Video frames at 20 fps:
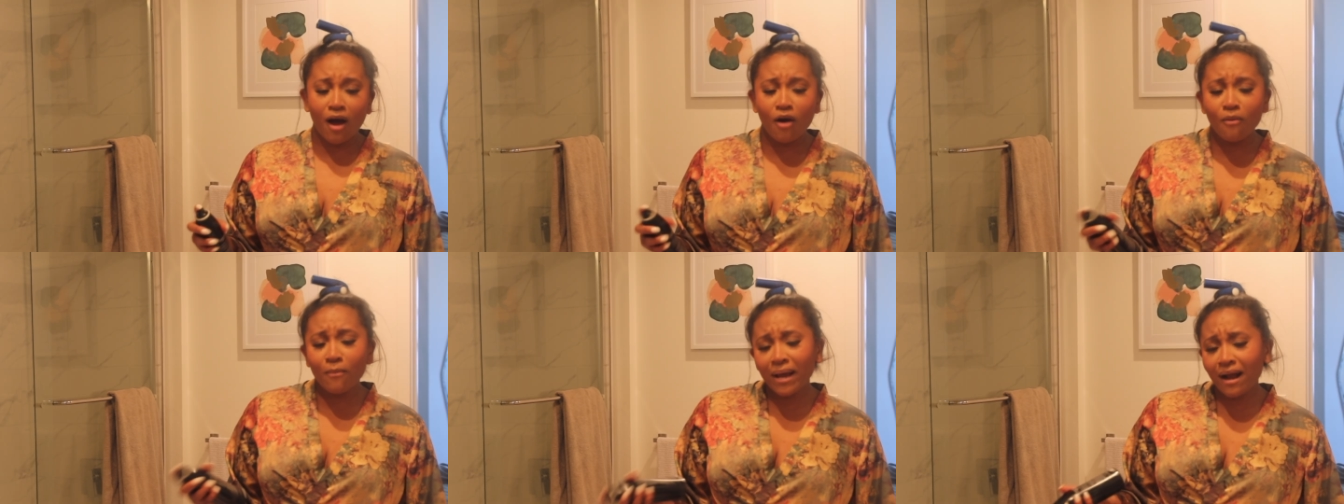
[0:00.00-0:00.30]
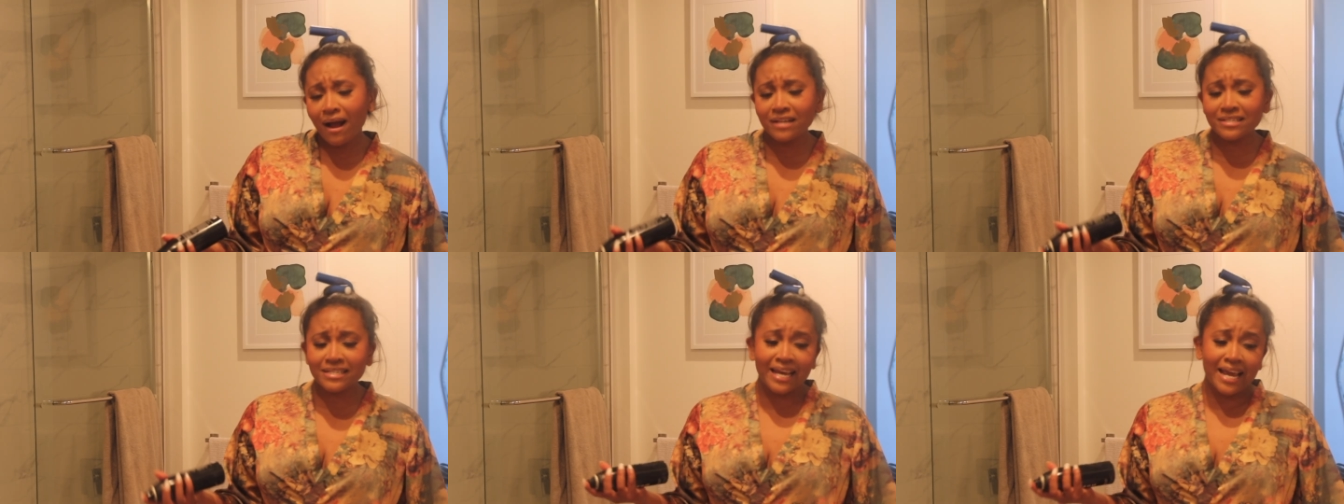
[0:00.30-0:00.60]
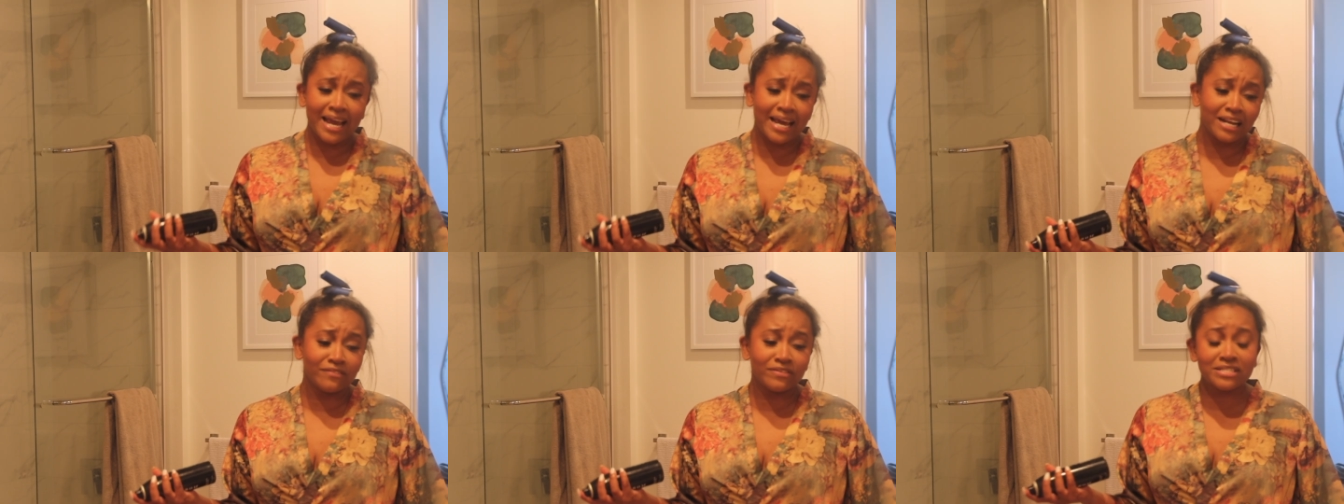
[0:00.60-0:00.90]
oh my gosh, I
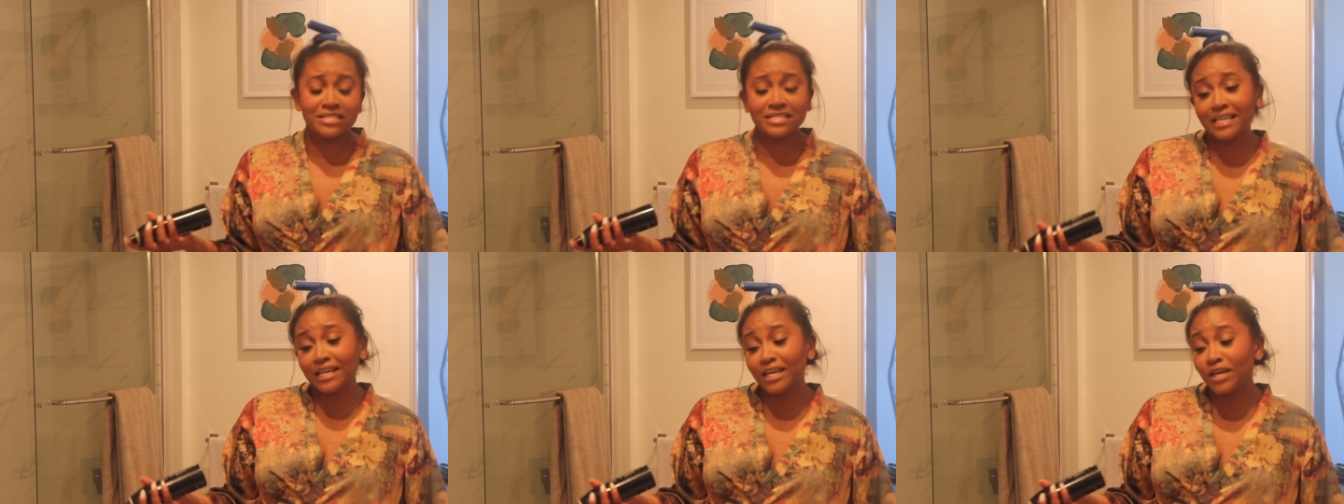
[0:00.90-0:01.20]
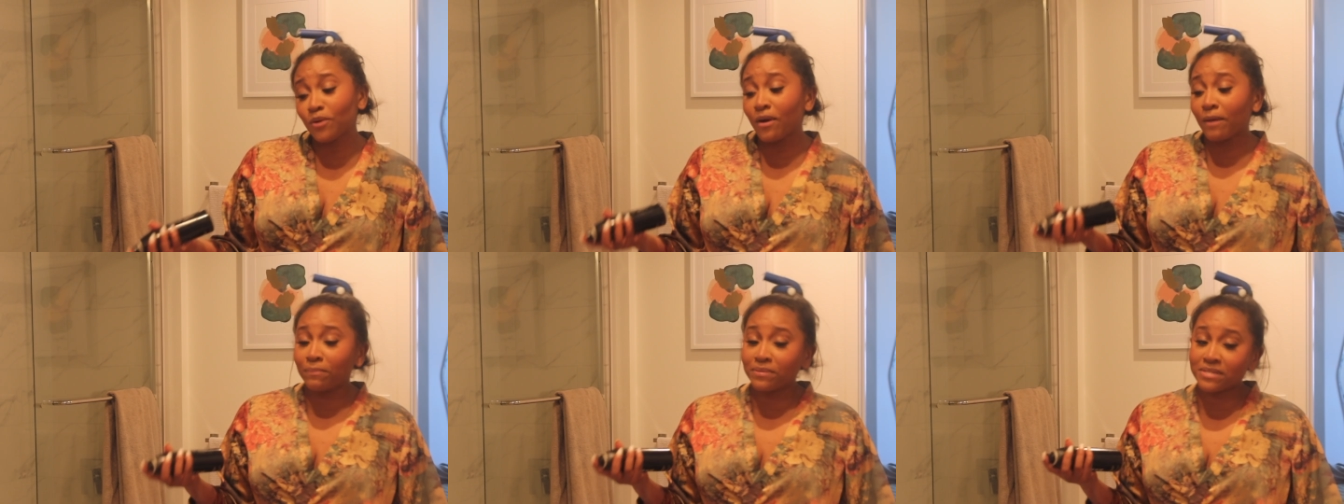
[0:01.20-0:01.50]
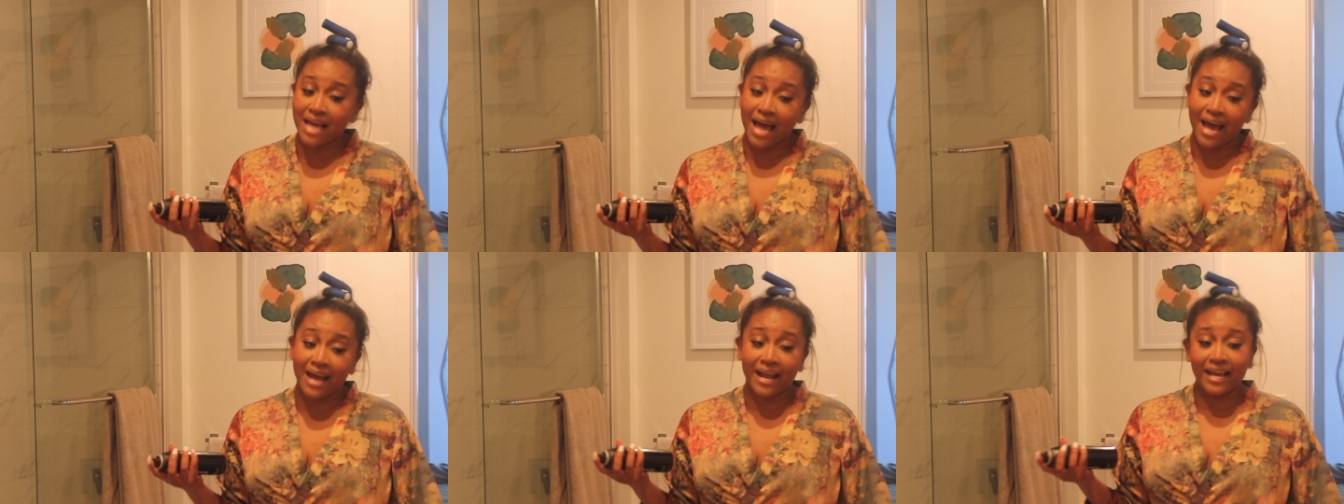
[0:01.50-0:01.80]
can't even see you upset.